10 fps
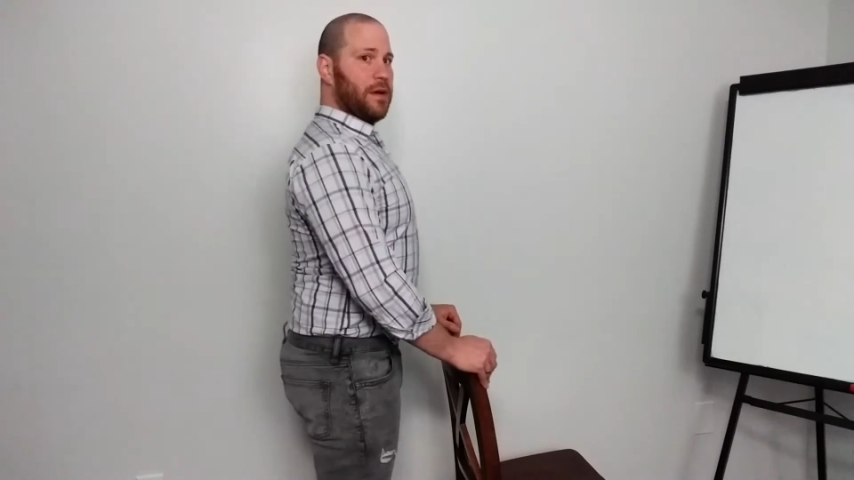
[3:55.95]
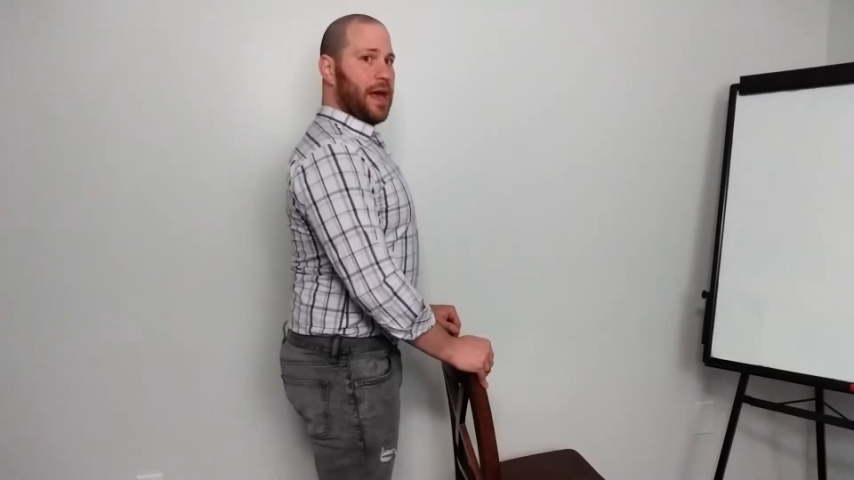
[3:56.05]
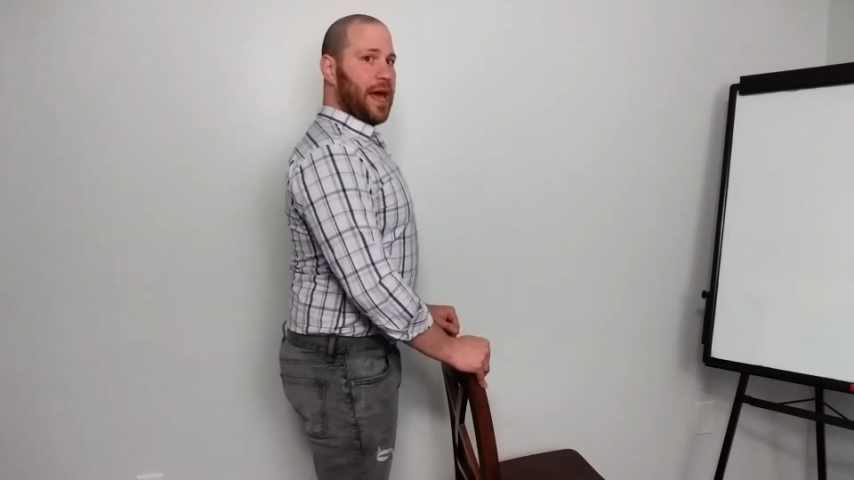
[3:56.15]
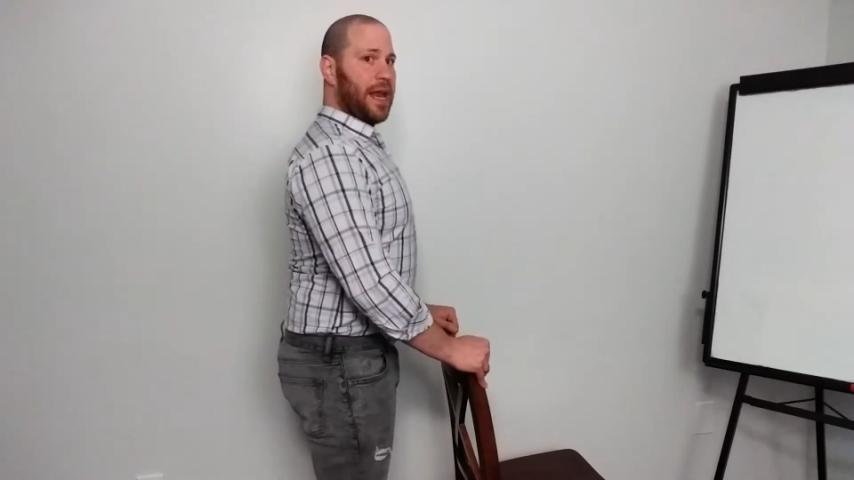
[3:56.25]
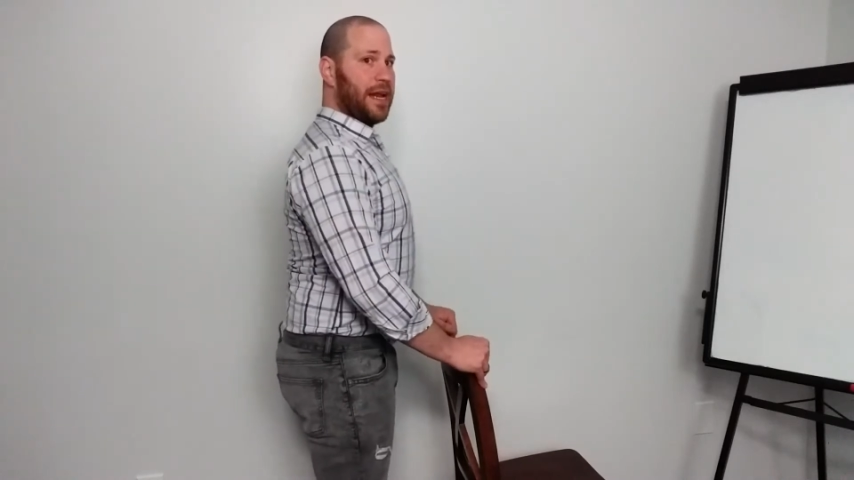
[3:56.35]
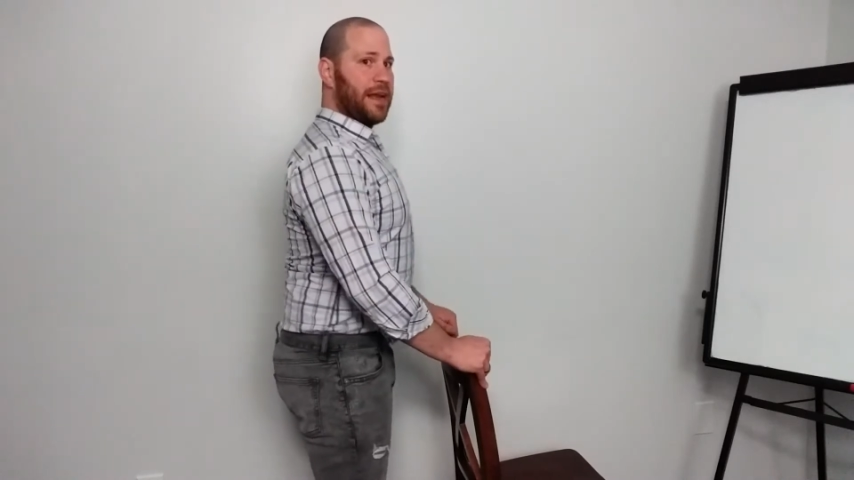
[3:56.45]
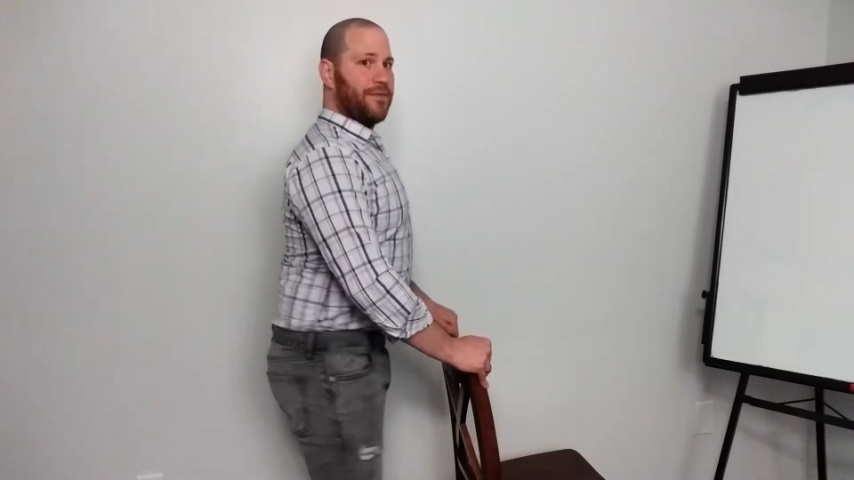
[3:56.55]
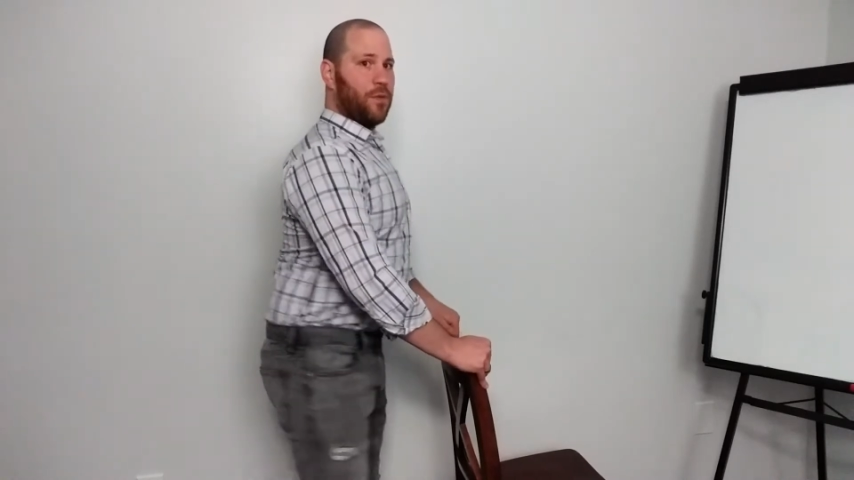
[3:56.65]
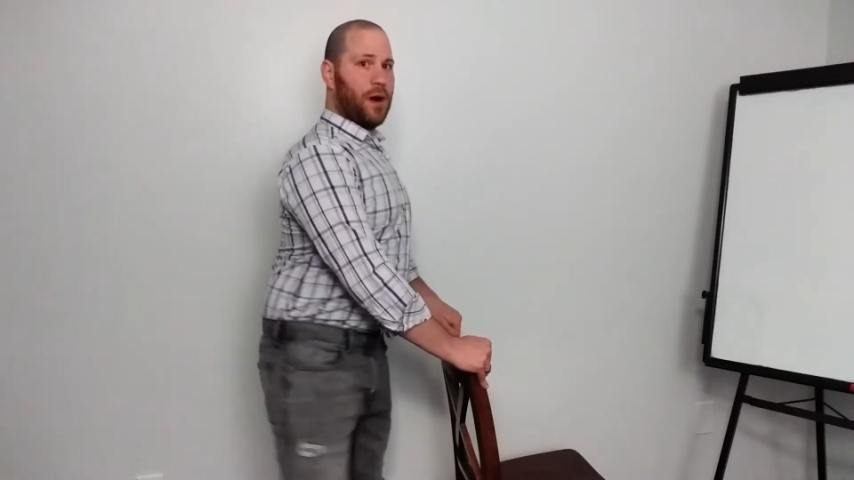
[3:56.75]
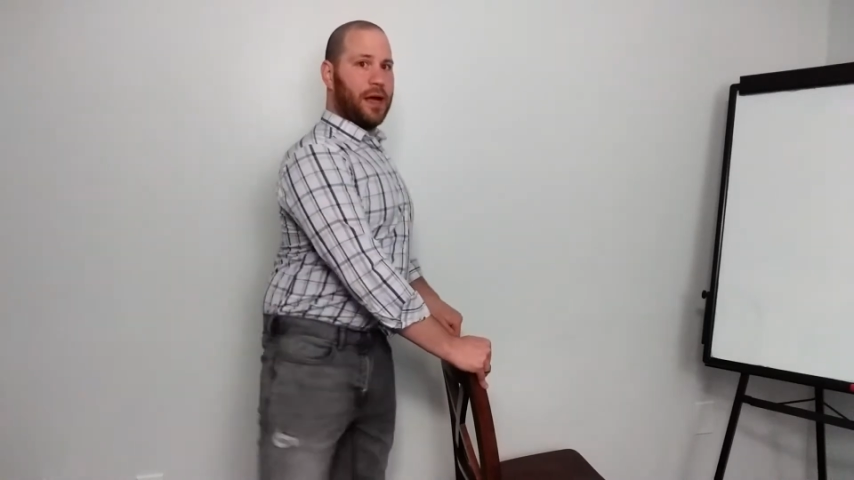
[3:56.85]
and I never
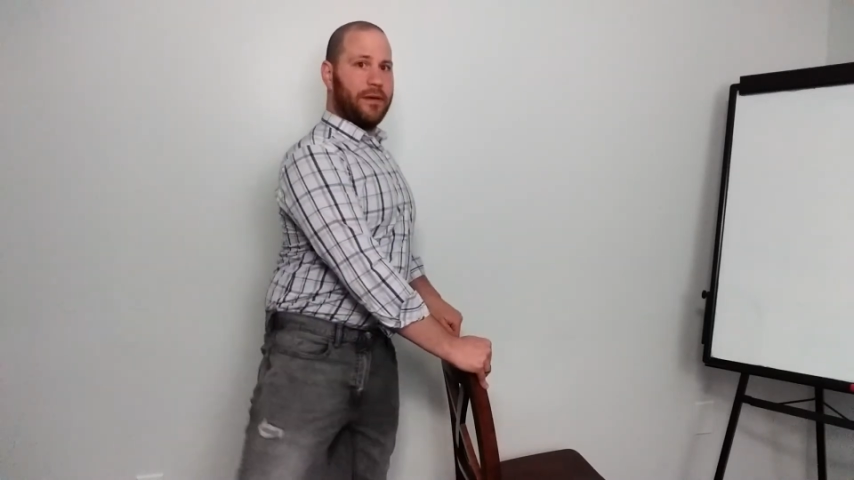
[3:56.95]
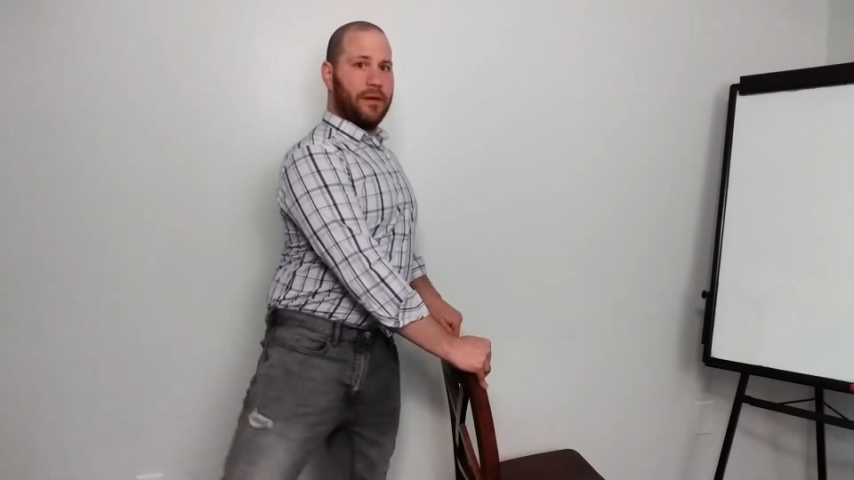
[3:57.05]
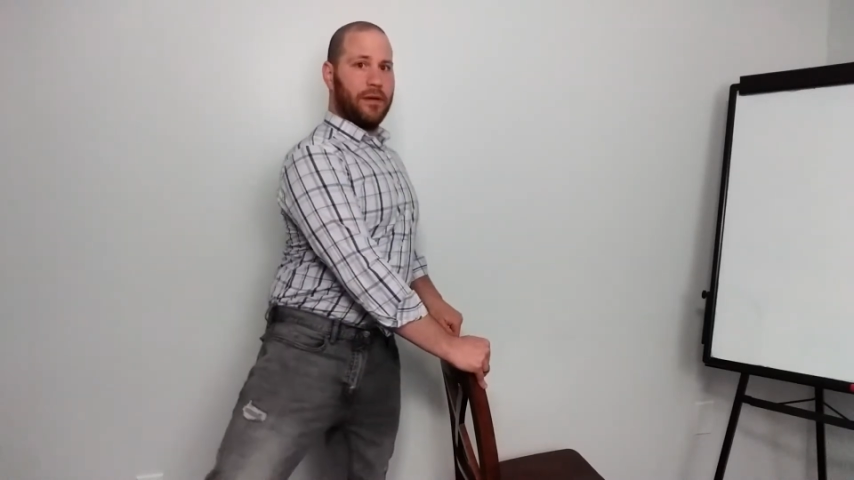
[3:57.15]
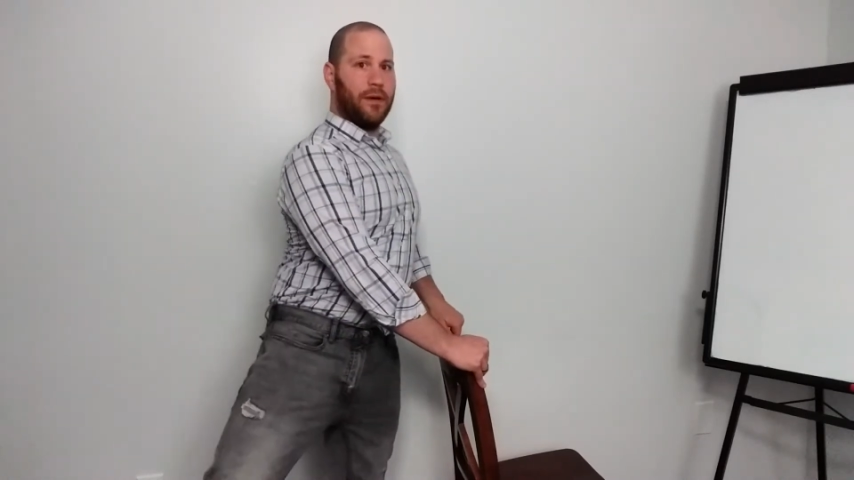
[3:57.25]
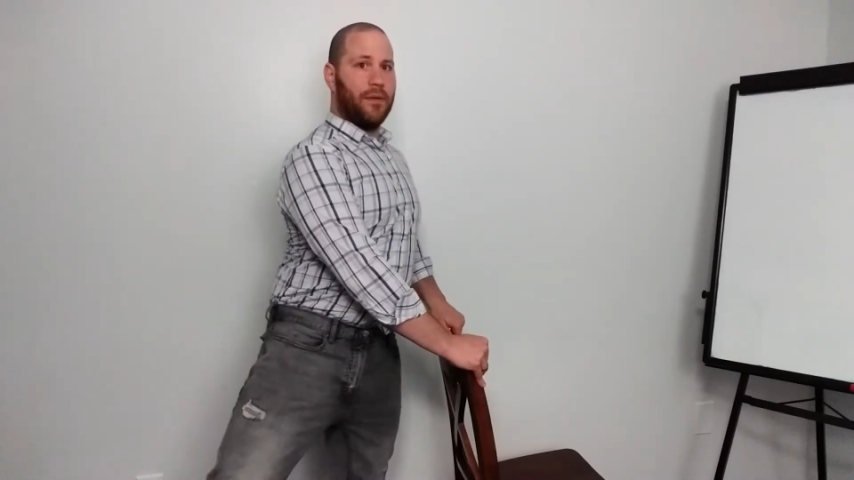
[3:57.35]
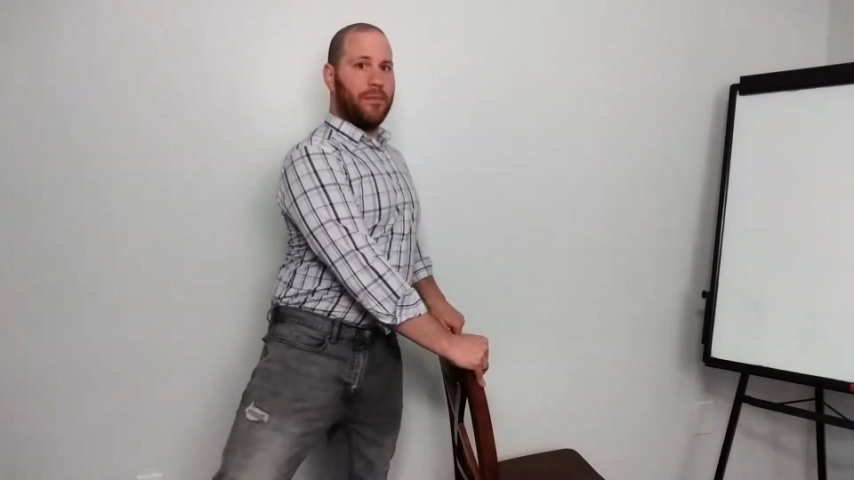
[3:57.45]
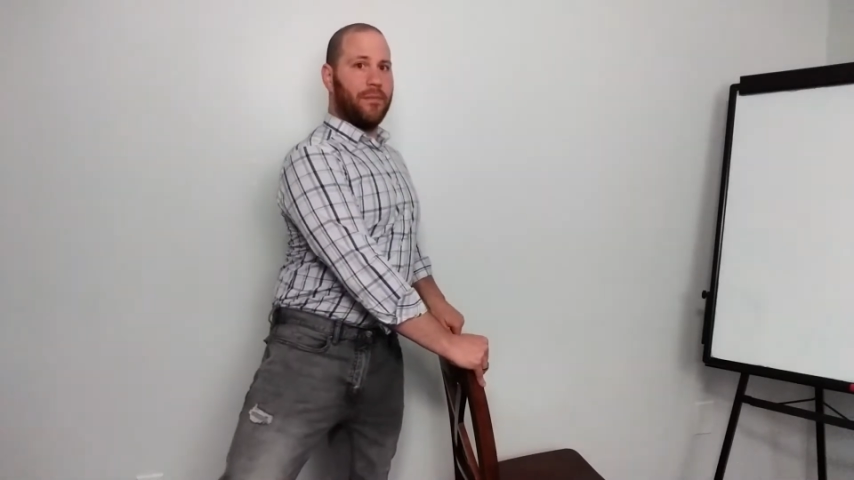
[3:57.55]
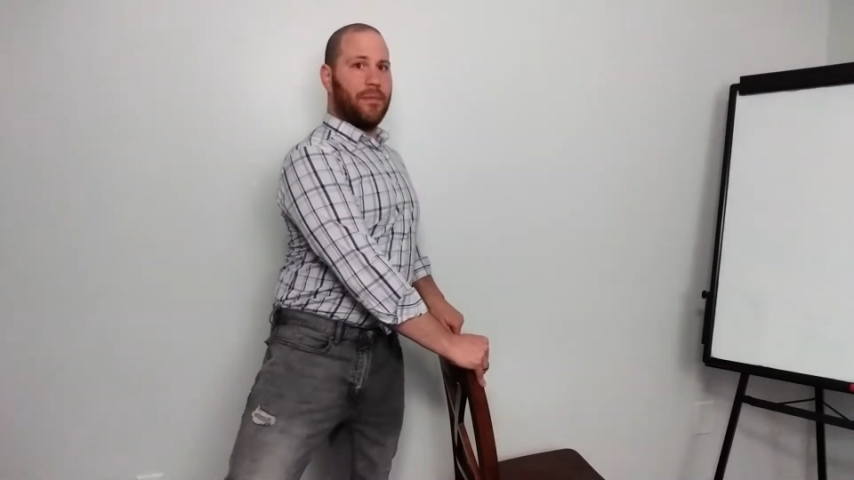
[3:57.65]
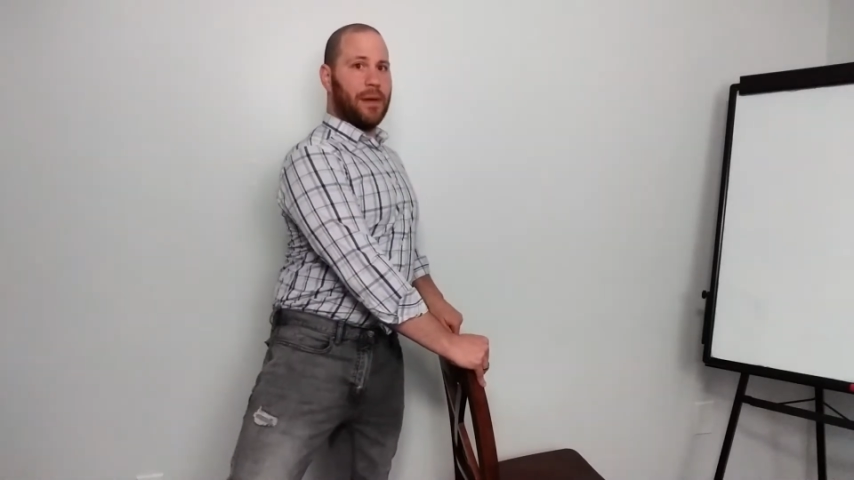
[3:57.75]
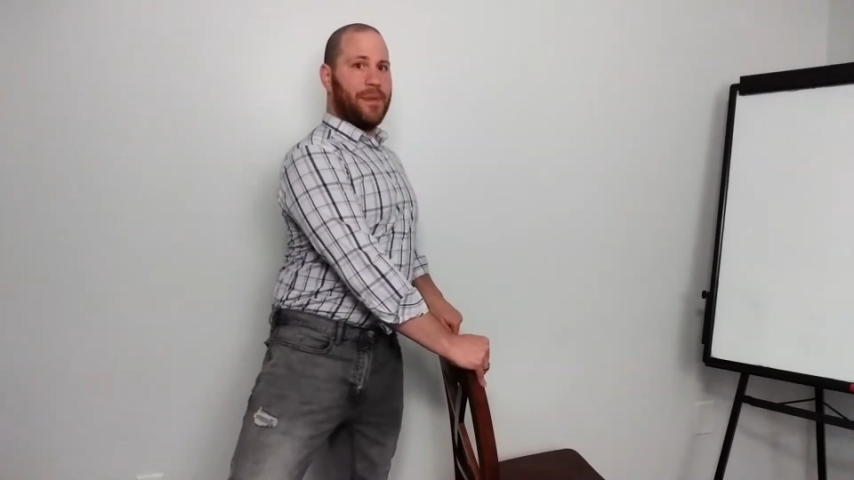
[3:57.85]
want my